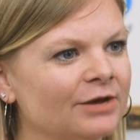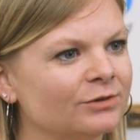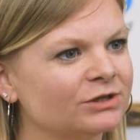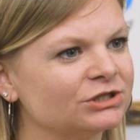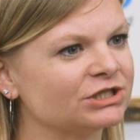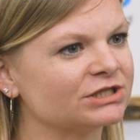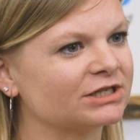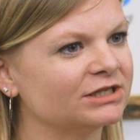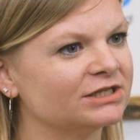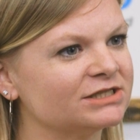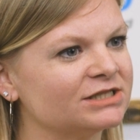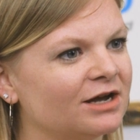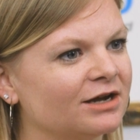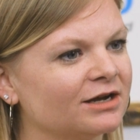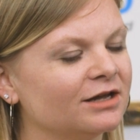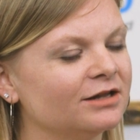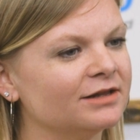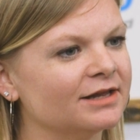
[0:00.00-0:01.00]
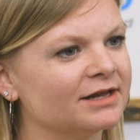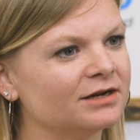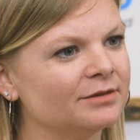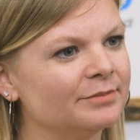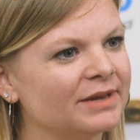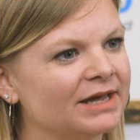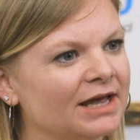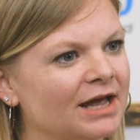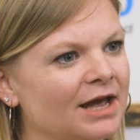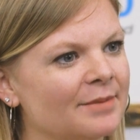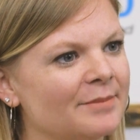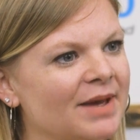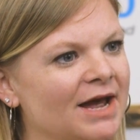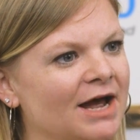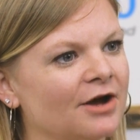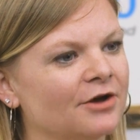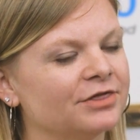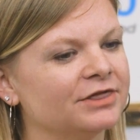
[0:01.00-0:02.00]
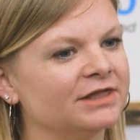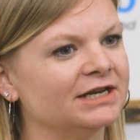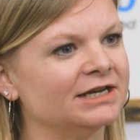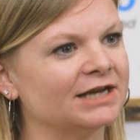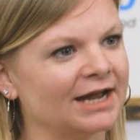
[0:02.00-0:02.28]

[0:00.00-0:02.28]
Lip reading: we're just going to talk a little bit about the